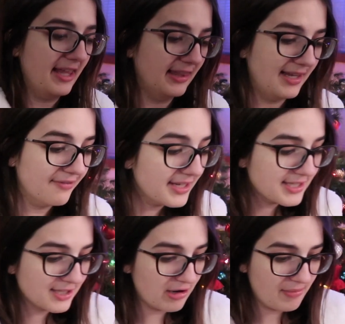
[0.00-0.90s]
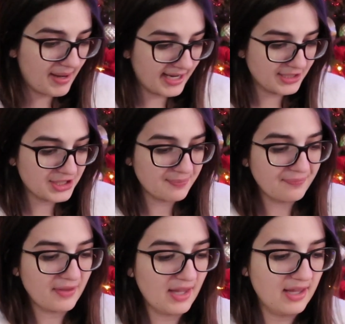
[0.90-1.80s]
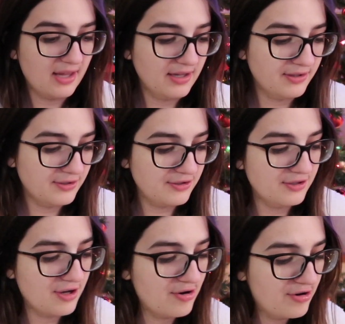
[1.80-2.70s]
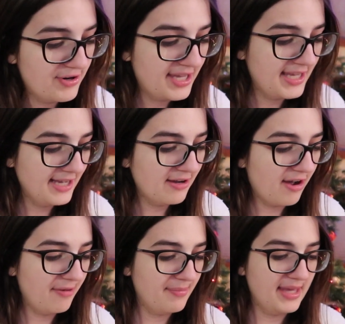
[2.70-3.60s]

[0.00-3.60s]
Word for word: I love it so much. So he got